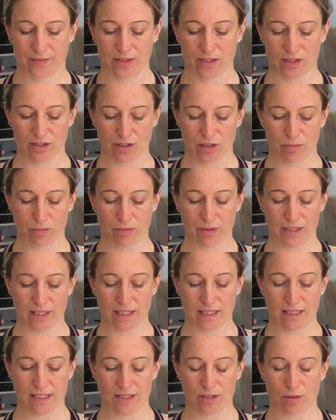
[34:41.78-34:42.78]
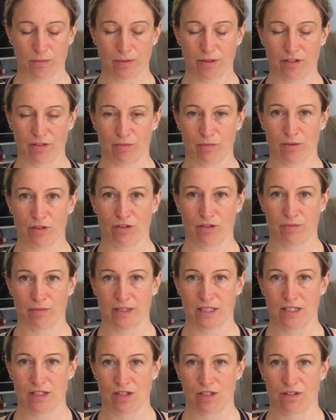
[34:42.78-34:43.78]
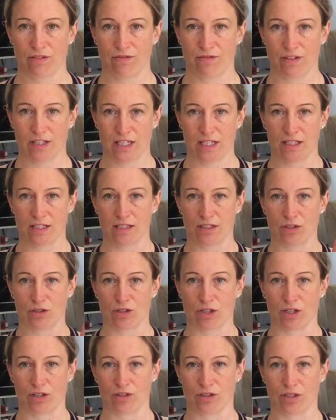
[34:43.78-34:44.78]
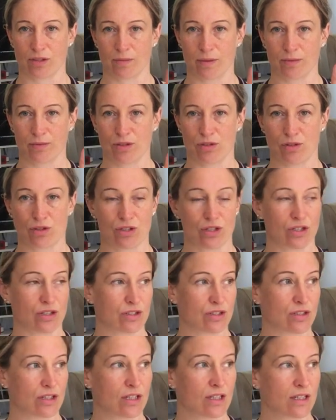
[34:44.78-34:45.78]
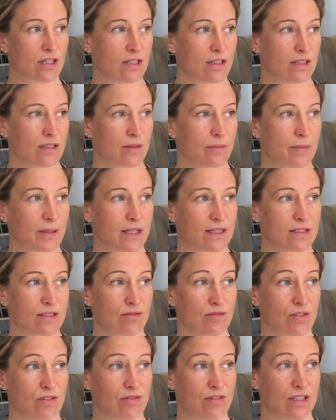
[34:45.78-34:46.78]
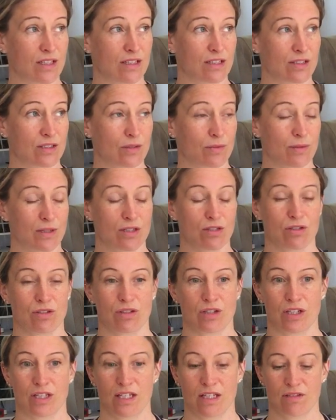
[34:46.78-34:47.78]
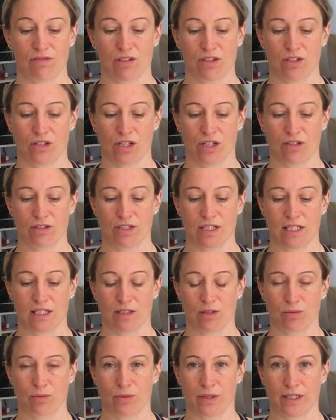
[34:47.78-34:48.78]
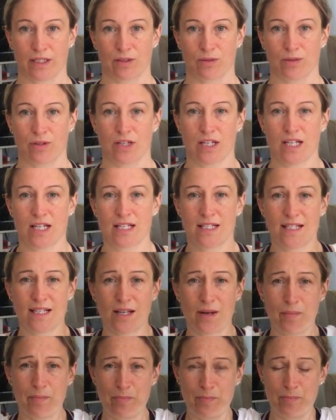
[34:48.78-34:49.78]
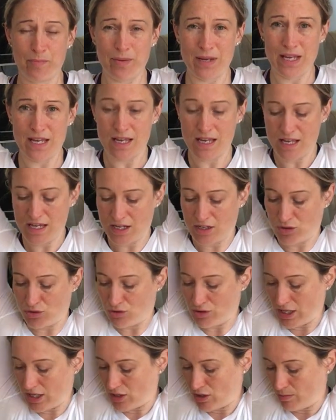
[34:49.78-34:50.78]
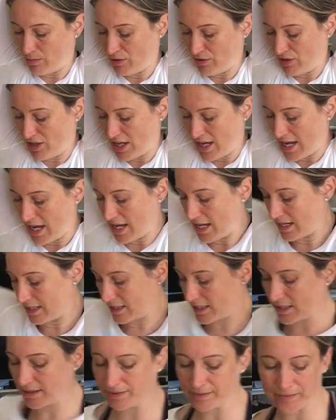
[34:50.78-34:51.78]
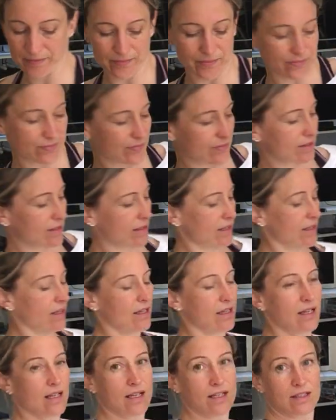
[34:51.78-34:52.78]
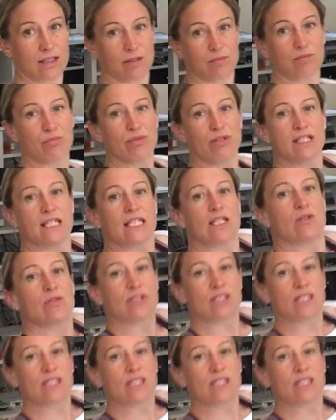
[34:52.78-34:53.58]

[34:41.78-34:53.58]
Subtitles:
Start to bring a little bit of movement into your fingers and toes. You might want to touch the pads of your fingers to each other. Give your toes a little wiggle. Take a big stretch above your head. And then bring your